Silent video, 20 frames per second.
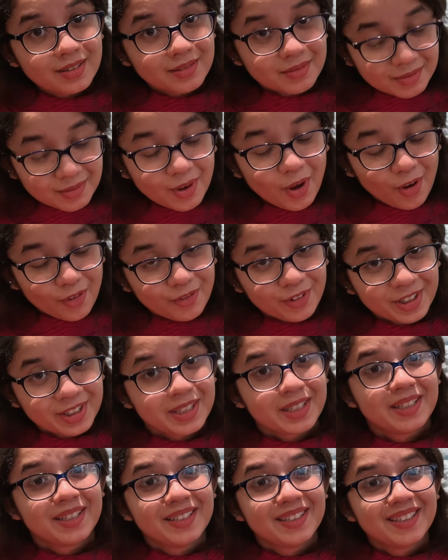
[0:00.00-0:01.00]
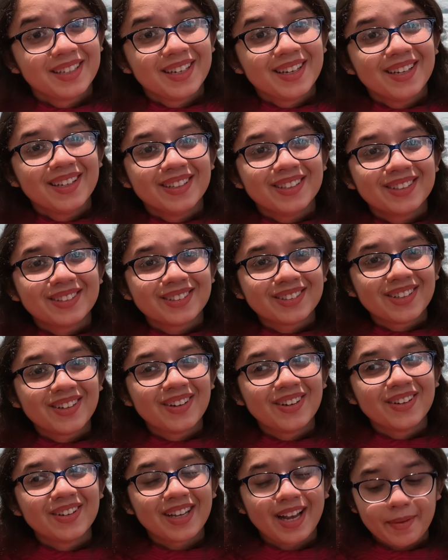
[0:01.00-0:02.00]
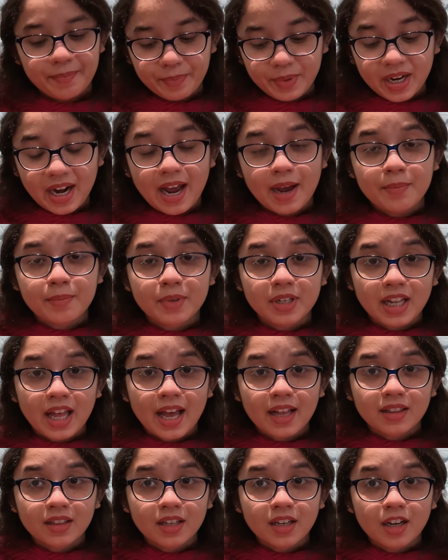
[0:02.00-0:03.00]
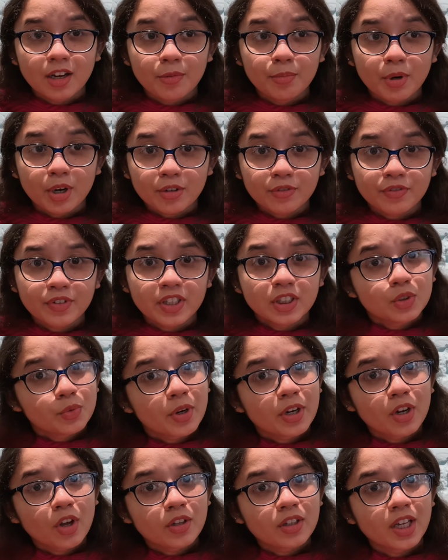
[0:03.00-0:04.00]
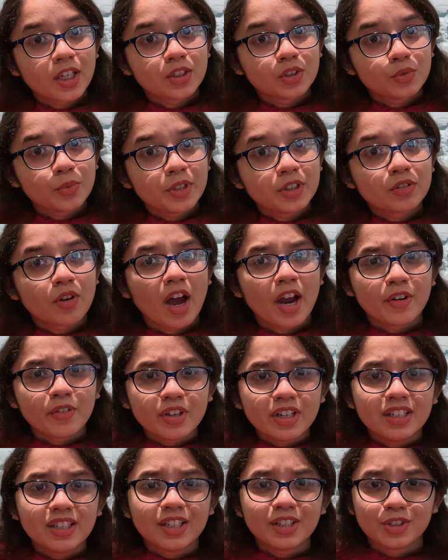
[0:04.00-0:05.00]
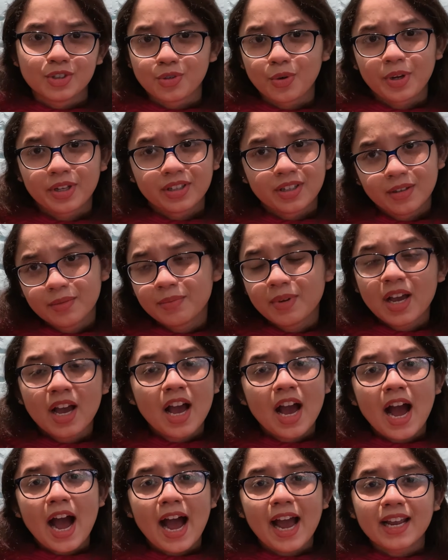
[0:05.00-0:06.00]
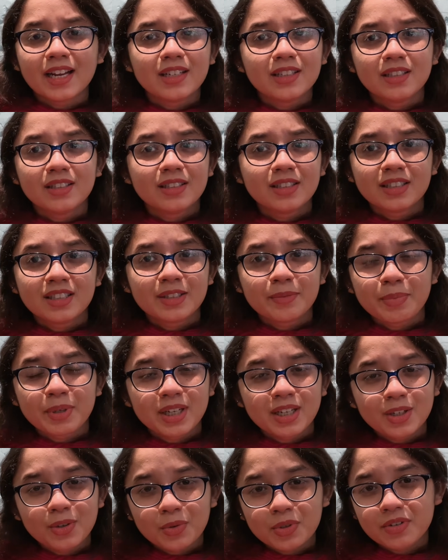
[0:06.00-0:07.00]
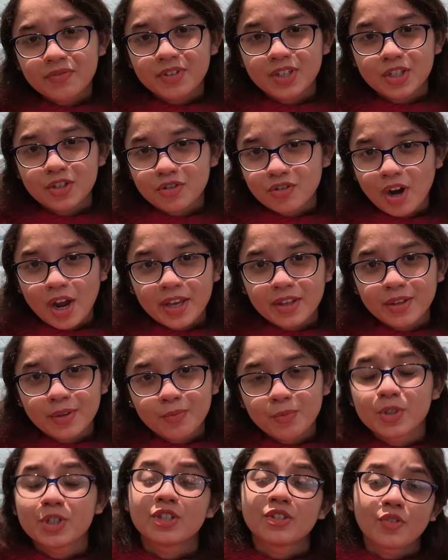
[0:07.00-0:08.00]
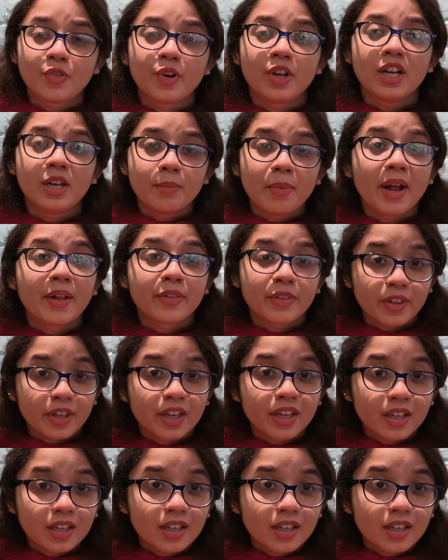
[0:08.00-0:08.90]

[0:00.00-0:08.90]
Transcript: obviously. So yeah, but I'm glad the barfis were not that sweet, so I really enjoyed them. I typically don't even try them, which is a really bad thing.